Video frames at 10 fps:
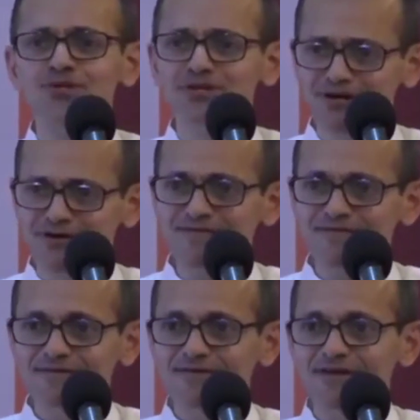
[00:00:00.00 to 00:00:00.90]
to
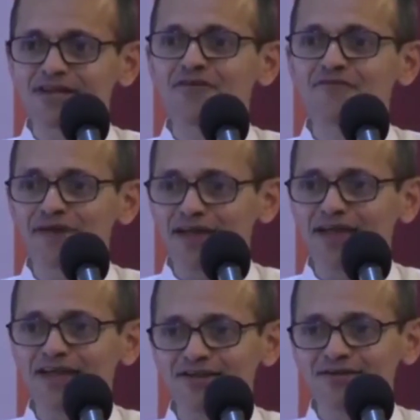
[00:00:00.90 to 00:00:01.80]
serve in a
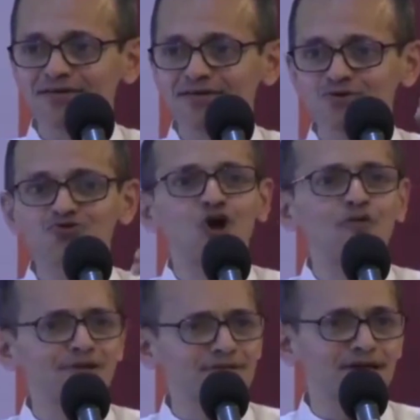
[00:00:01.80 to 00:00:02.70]
way to
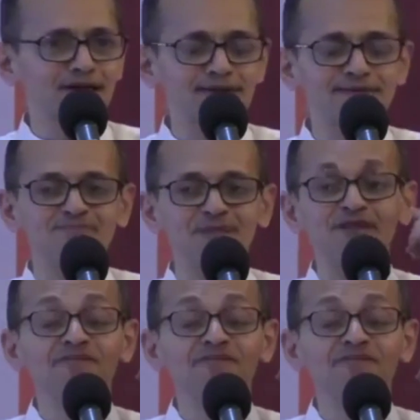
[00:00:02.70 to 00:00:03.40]
shower his grace.